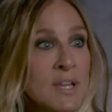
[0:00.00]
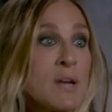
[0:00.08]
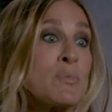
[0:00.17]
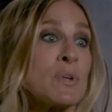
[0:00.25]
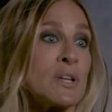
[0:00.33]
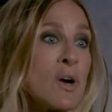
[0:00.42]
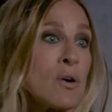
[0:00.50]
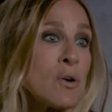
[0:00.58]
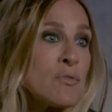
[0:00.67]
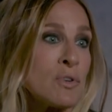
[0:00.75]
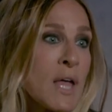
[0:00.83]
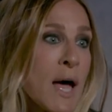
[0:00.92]
and they really are
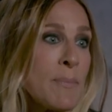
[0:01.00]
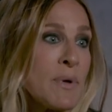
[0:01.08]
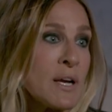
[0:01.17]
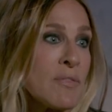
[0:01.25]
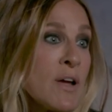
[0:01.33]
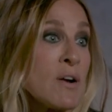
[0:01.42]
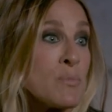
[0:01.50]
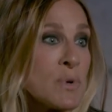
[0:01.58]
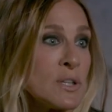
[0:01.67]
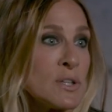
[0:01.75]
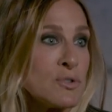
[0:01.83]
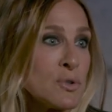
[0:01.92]
overlapping and they're
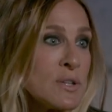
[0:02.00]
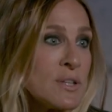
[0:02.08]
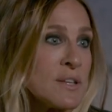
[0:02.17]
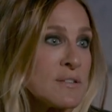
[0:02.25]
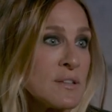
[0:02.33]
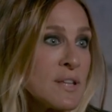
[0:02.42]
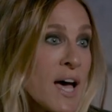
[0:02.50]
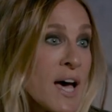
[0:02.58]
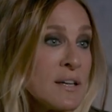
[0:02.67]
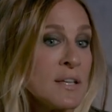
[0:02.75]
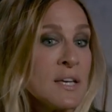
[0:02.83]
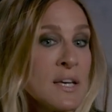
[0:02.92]
really doing this and
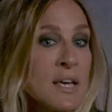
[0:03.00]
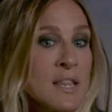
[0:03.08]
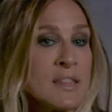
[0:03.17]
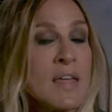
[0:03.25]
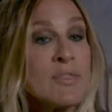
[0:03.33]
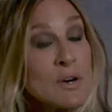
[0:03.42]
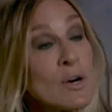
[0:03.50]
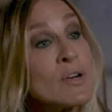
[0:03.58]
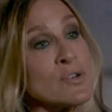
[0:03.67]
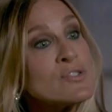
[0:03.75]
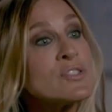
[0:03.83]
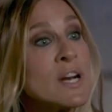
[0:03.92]
that, then they're
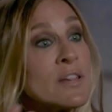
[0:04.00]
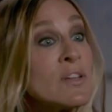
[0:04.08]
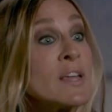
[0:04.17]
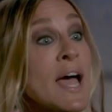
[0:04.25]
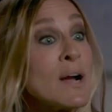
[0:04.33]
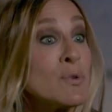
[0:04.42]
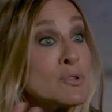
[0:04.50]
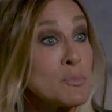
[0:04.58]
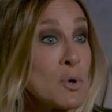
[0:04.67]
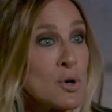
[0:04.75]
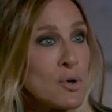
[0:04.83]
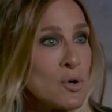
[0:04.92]
understanding the language more